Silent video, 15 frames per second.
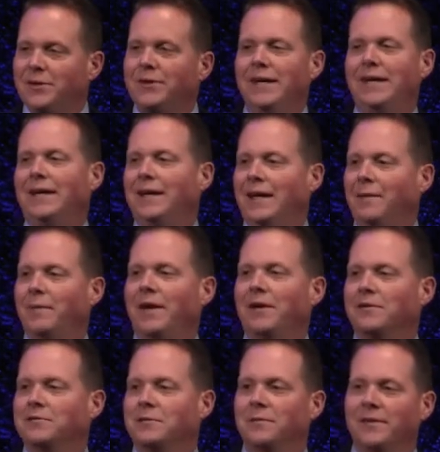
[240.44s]
getting
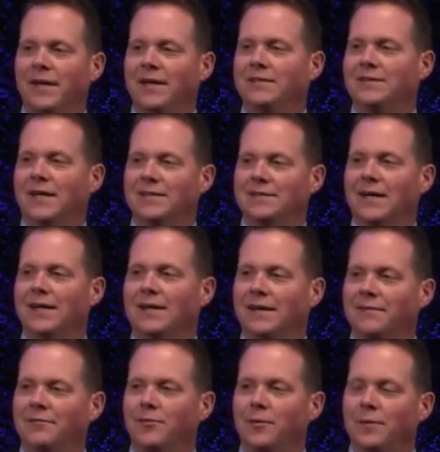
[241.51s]
emails from things I signed
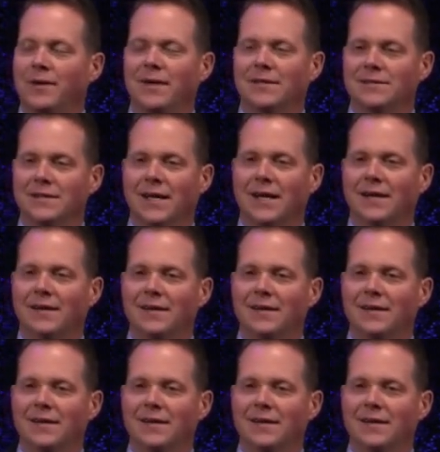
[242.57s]
up for because of that.